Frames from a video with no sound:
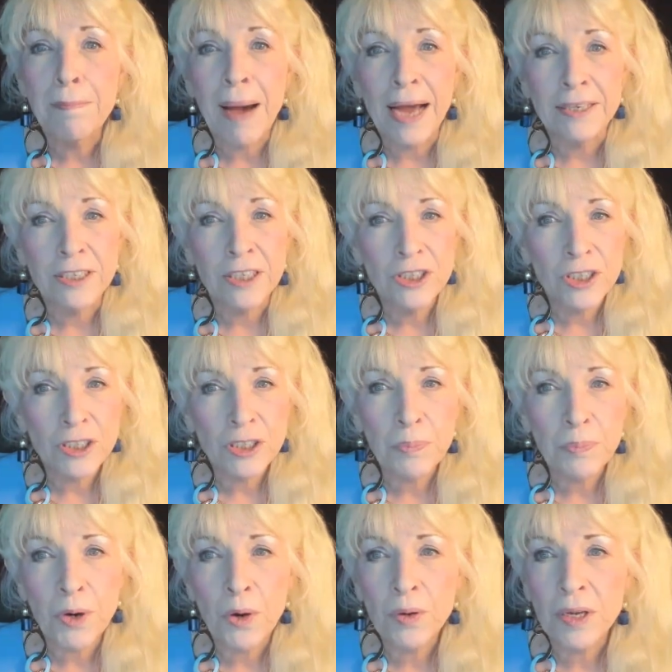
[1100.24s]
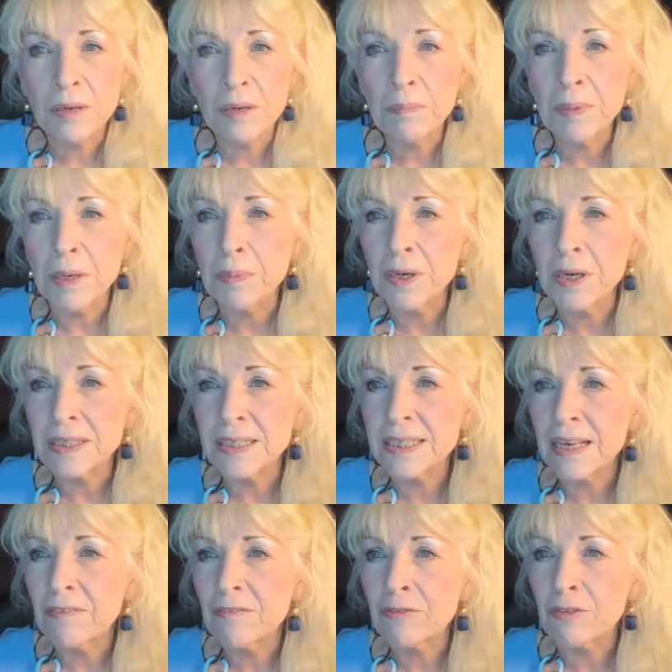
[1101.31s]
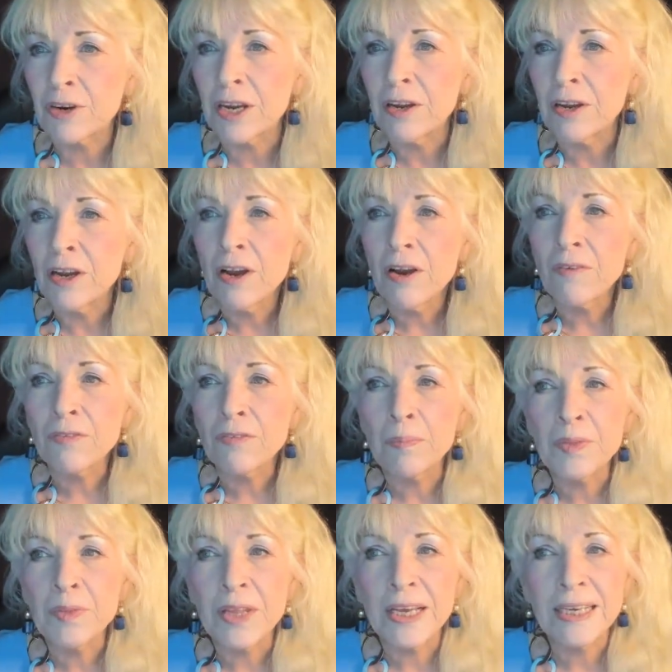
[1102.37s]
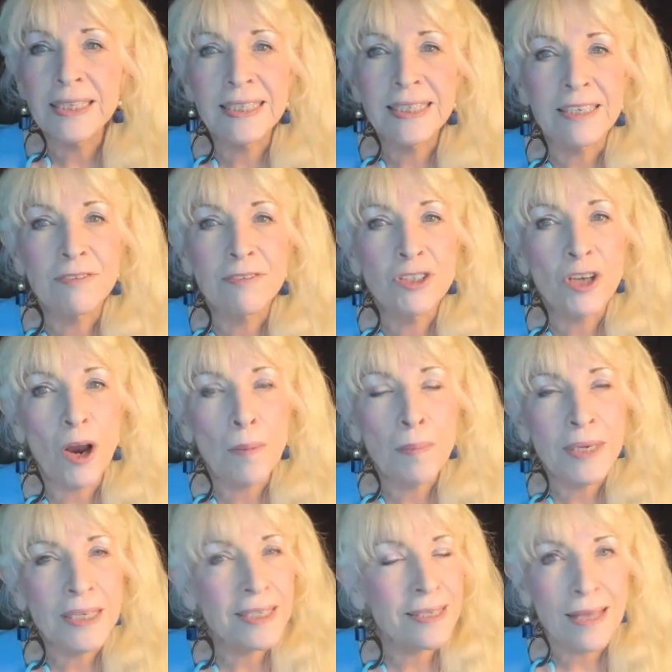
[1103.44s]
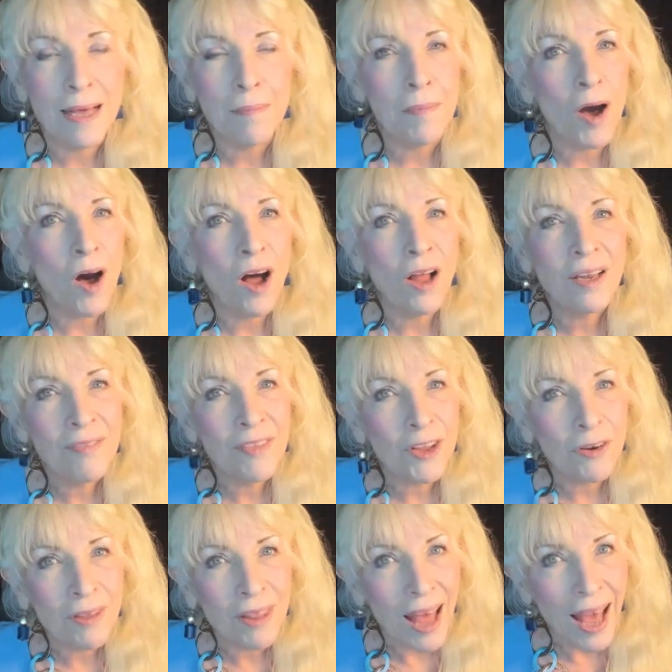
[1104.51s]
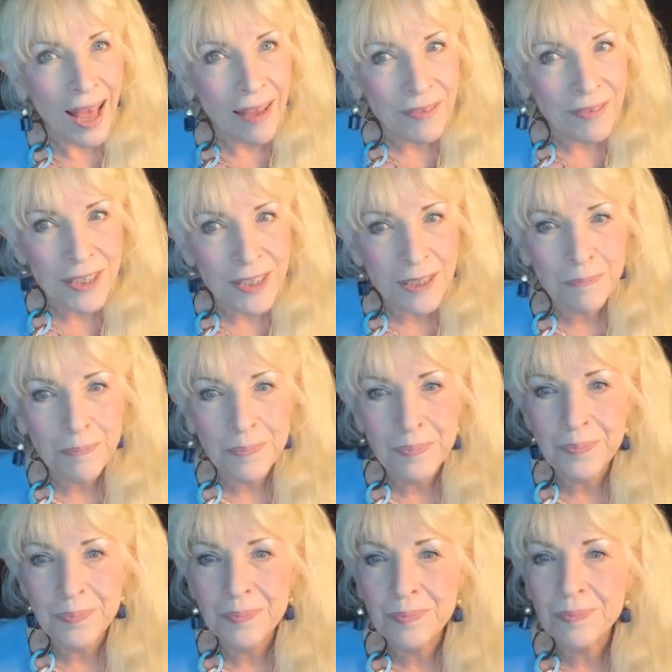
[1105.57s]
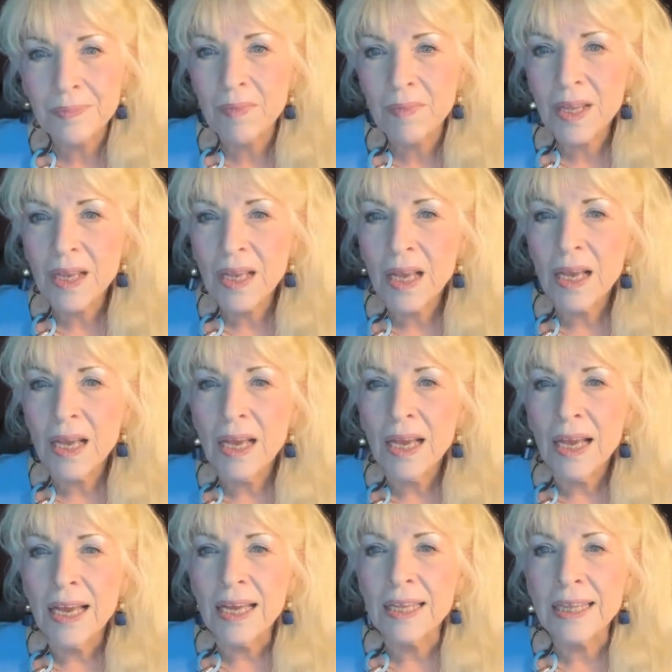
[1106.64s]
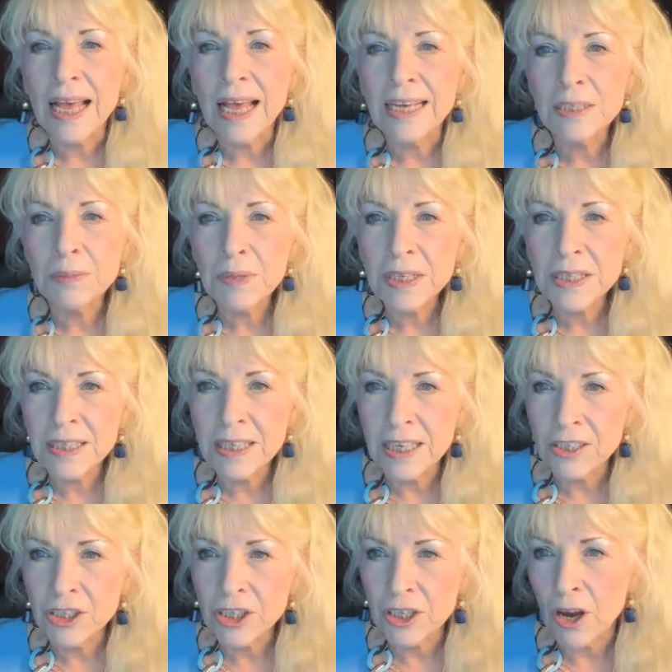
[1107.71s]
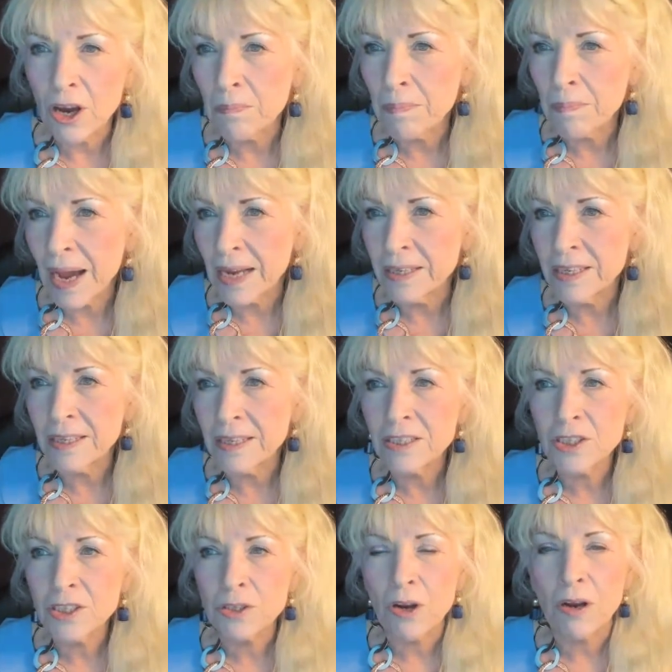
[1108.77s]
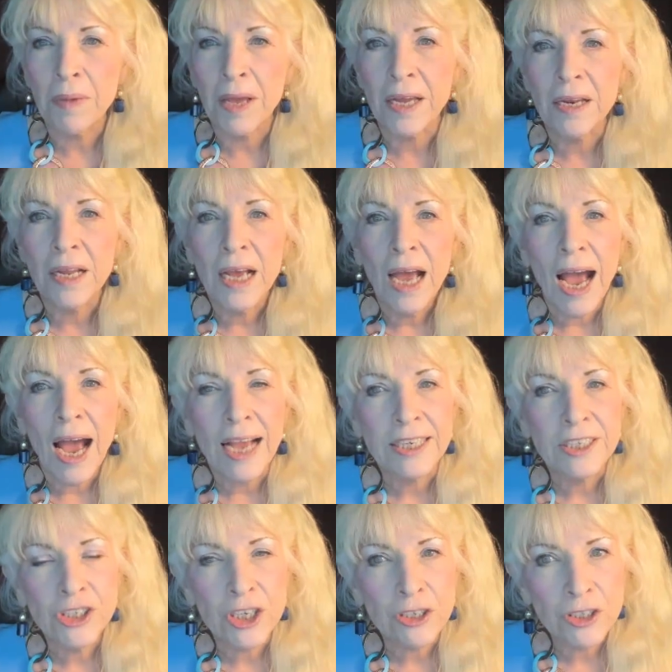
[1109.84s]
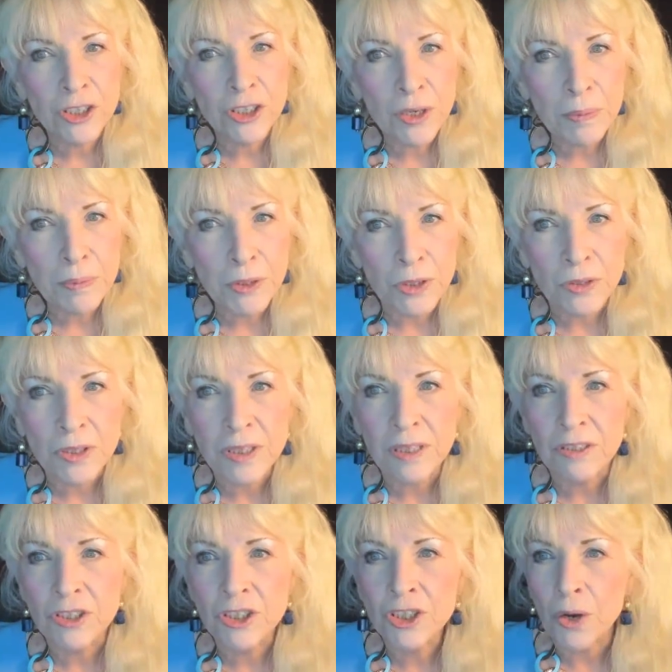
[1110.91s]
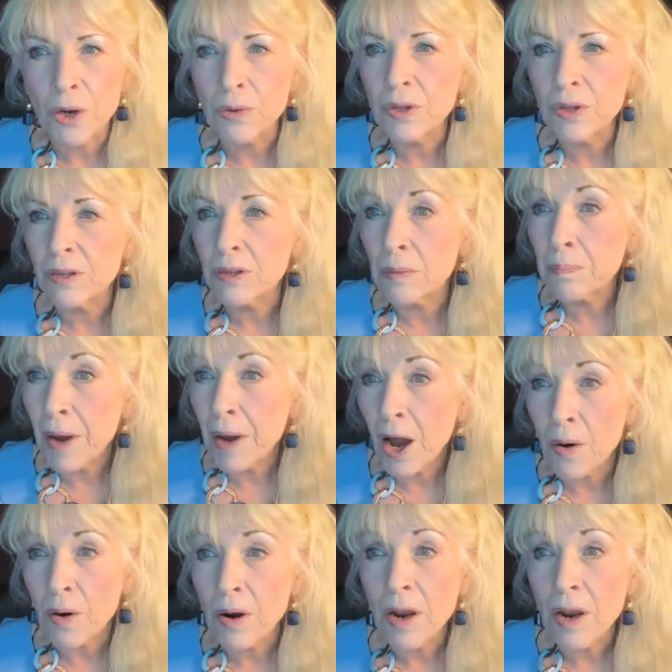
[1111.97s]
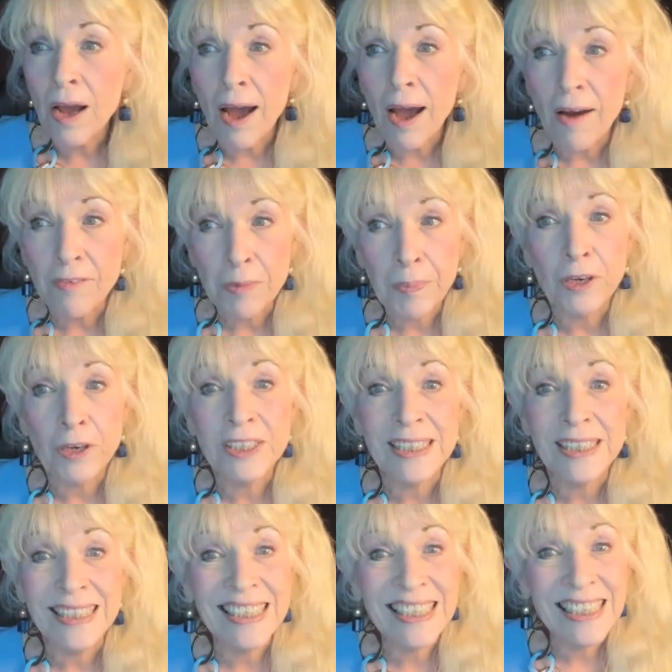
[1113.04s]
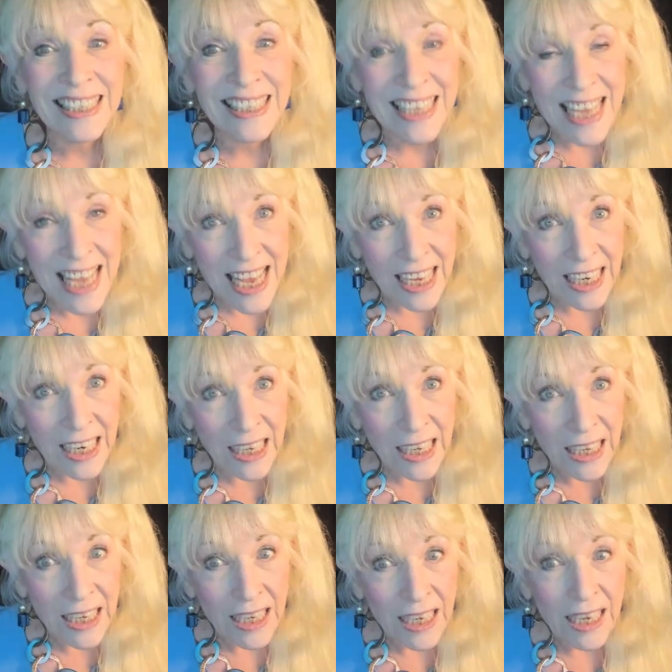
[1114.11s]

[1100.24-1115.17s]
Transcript: Bondages are broken and people get set free from things that have tormented them all of their lives. In last week's teaching on binding the strong man, I shared scriptures that showed that the power of a person's sin